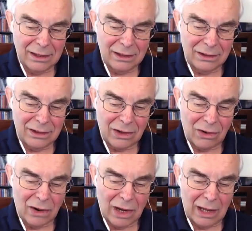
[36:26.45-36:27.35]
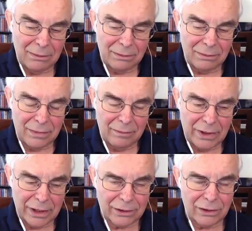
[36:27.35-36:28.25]
you know, I'm
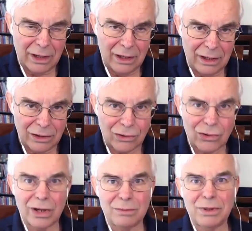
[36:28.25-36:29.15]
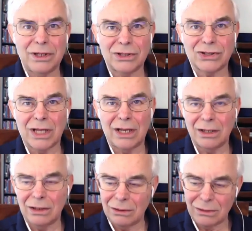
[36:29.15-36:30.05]
incredibly
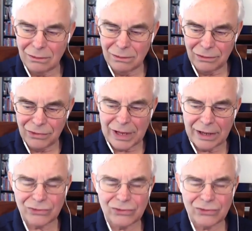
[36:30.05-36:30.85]
excited, thanks to